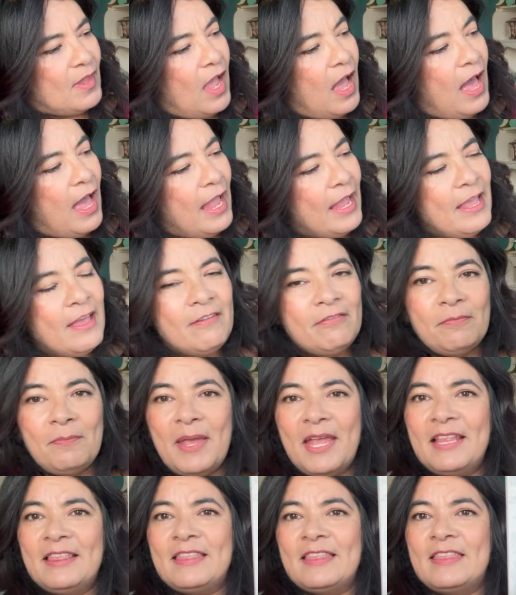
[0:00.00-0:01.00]
I have
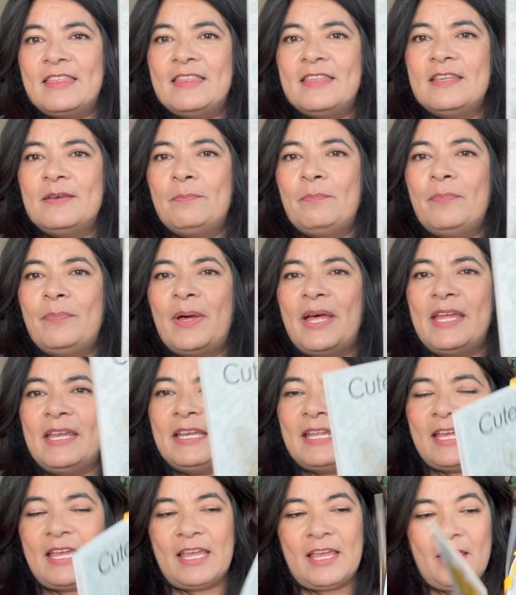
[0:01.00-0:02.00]
made the
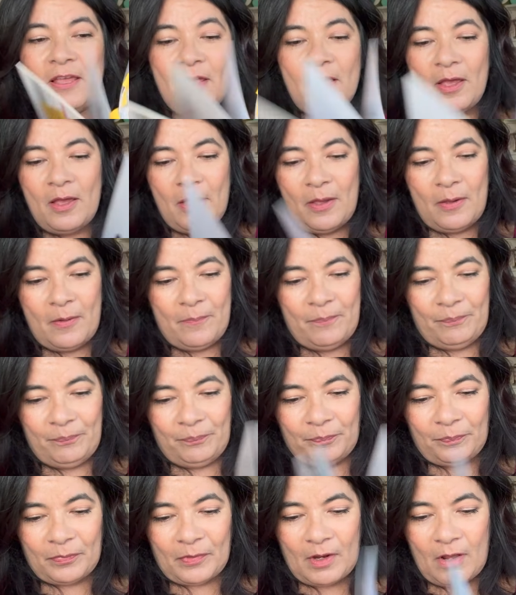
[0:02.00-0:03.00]
bunny,
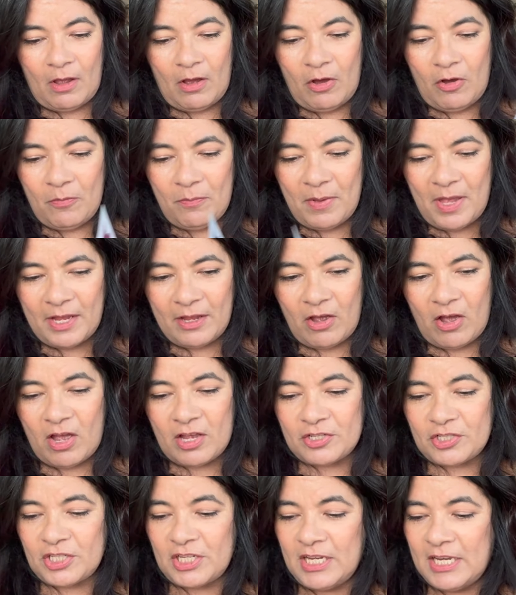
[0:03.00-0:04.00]
oh my
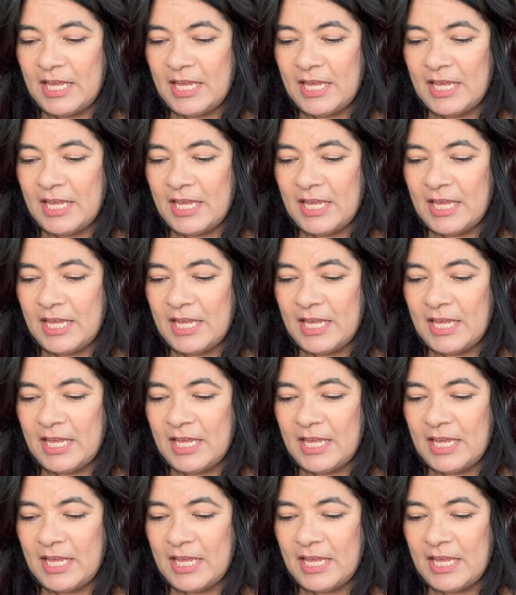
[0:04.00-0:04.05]
gosh, and